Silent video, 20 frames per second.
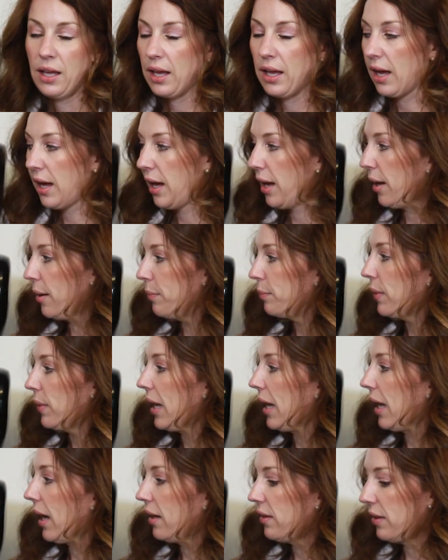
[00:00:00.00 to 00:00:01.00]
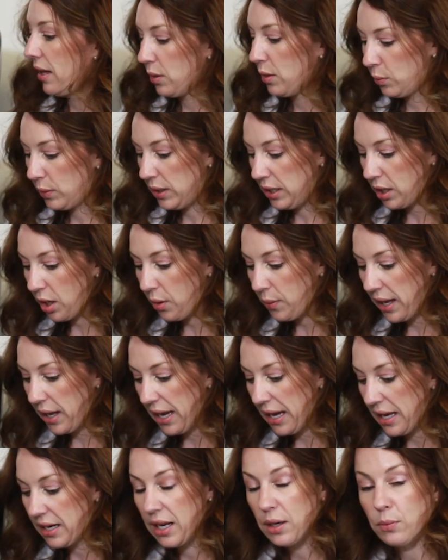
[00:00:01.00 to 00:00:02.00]
And then we go
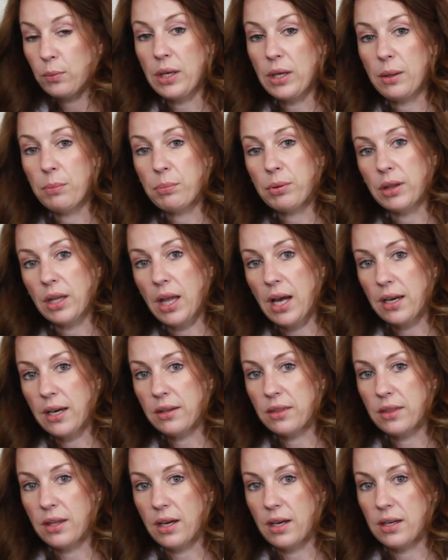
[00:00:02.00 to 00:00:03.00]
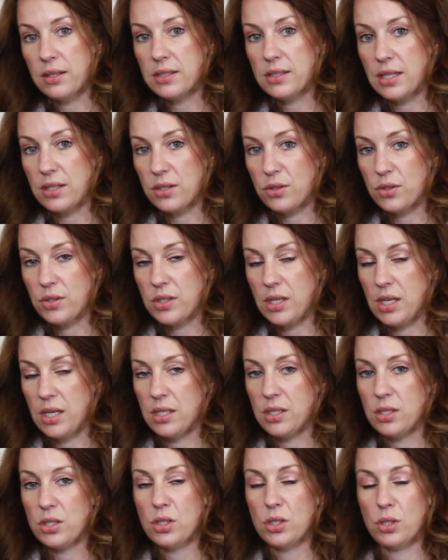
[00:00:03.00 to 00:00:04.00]
ahead and we plug the sensors
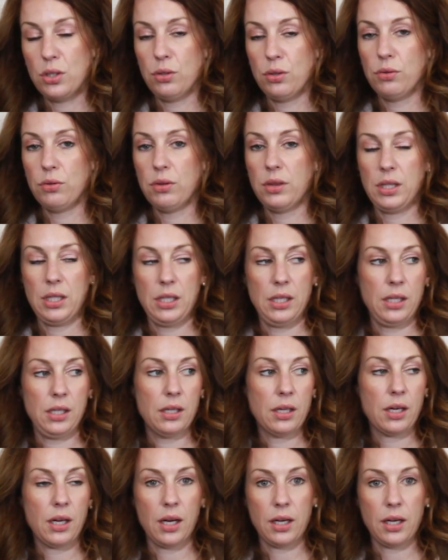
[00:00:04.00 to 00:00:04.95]
into the